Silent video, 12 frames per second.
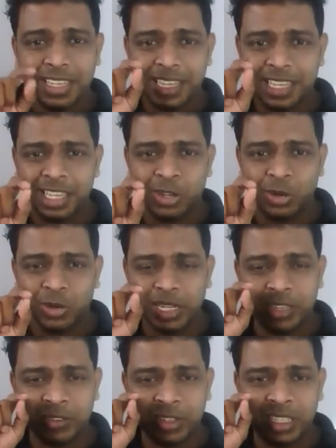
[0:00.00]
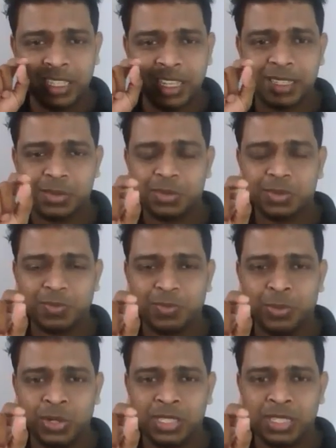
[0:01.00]
Keyhole, even he has
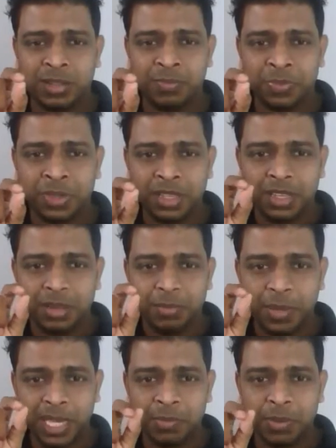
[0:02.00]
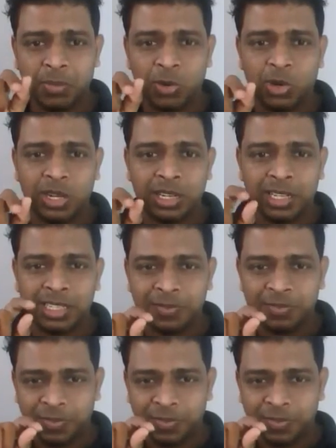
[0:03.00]
put some paper ball in it,